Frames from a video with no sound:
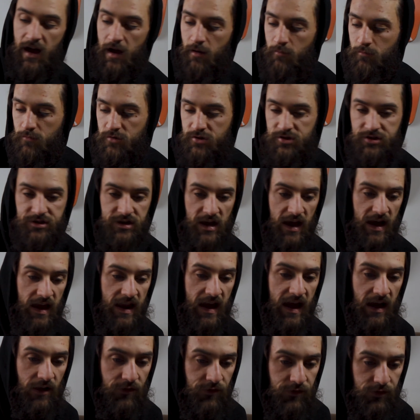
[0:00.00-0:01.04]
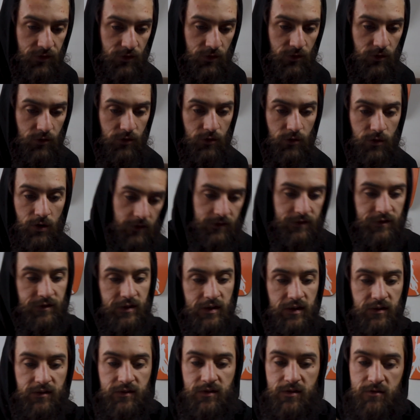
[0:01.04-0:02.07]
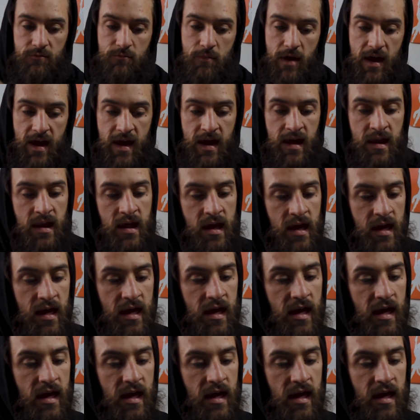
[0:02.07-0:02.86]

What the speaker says: Shout out to Stick It to the Man.